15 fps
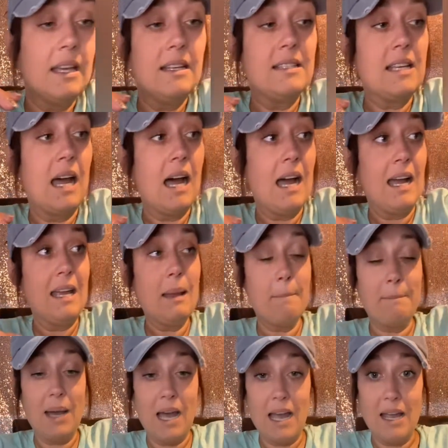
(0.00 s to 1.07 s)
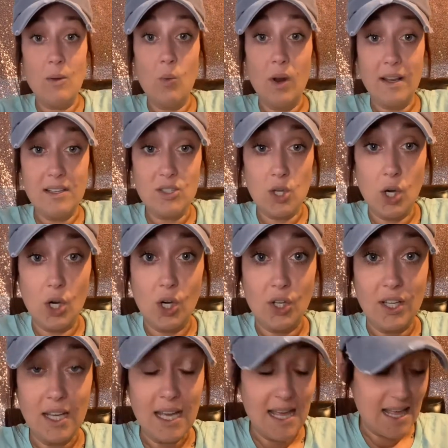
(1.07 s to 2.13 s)
I buy what is called
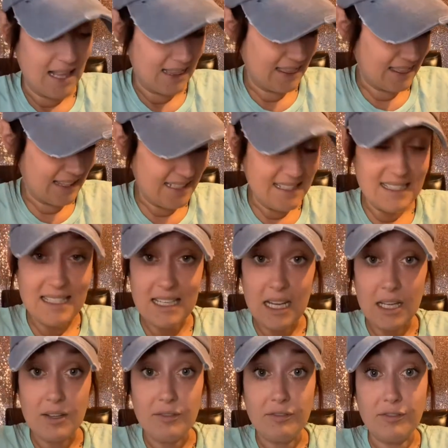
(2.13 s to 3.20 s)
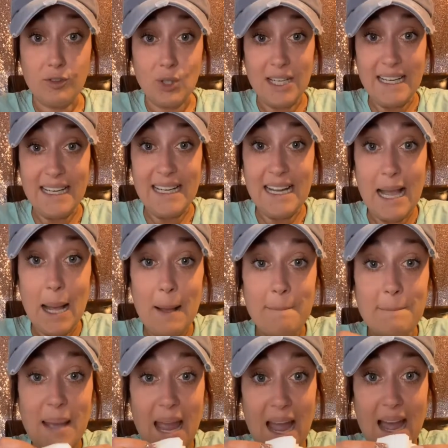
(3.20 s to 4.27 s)
lint-free
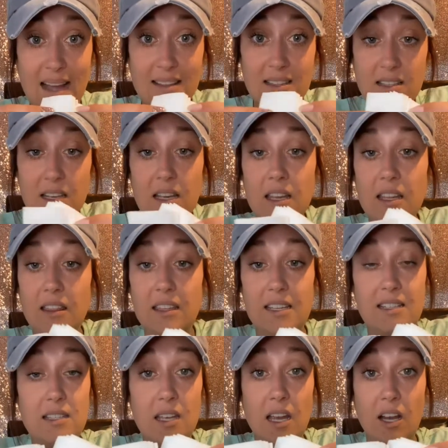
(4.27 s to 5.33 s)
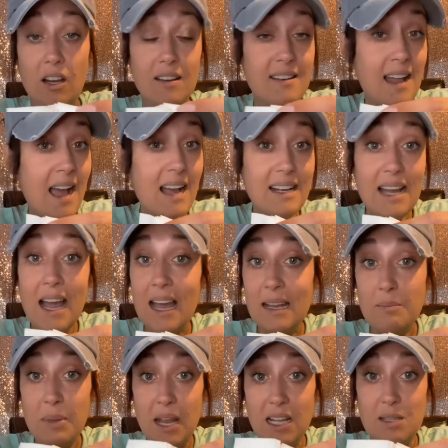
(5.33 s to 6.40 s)
pads. These here, not cotton
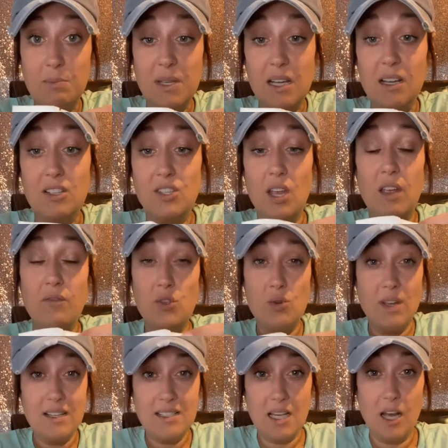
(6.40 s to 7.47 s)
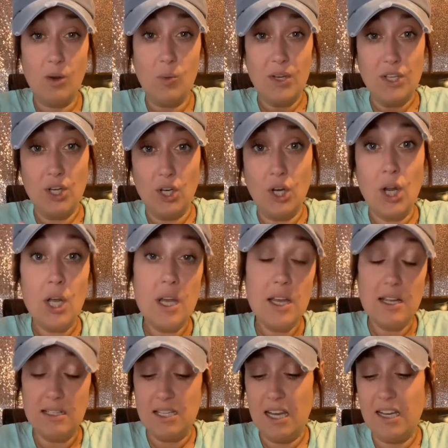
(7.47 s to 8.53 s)
pads, because if you can tell when you're
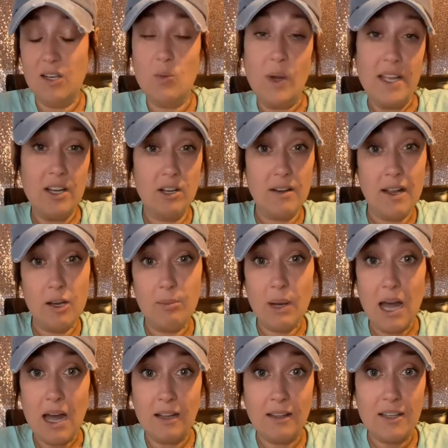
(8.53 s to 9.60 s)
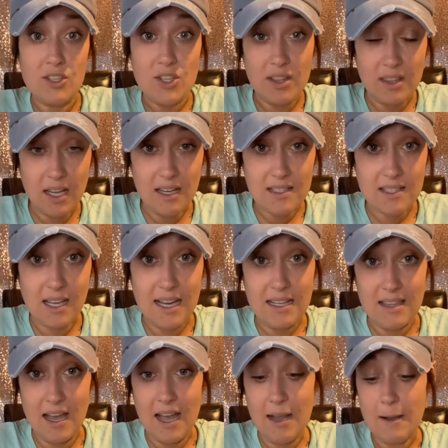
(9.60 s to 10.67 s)
taking away your nail polish and things like that,